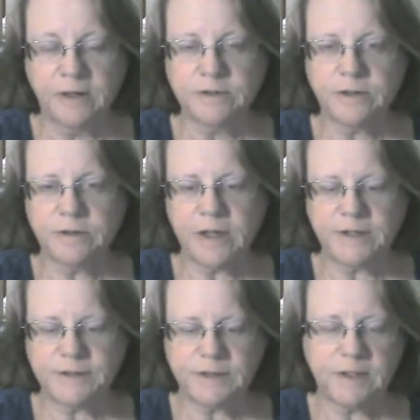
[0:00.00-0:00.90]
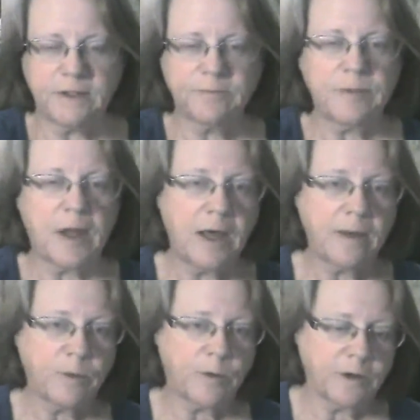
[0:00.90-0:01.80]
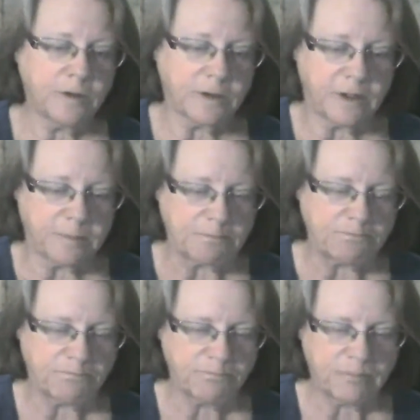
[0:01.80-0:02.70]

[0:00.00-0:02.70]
So let's see, I'm Kringle Kim.